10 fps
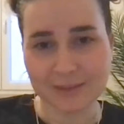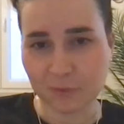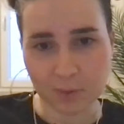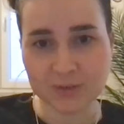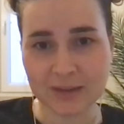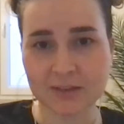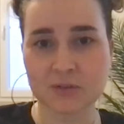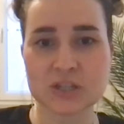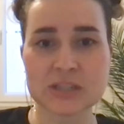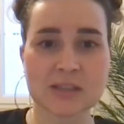from a
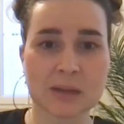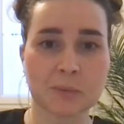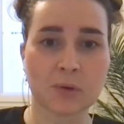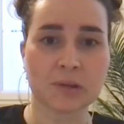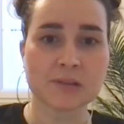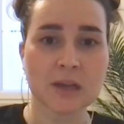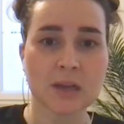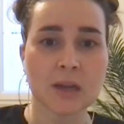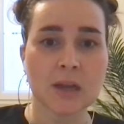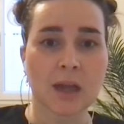technology standpoint,
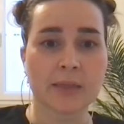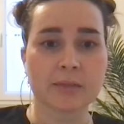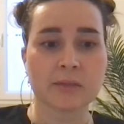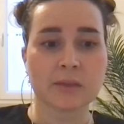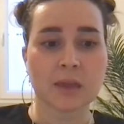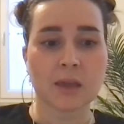and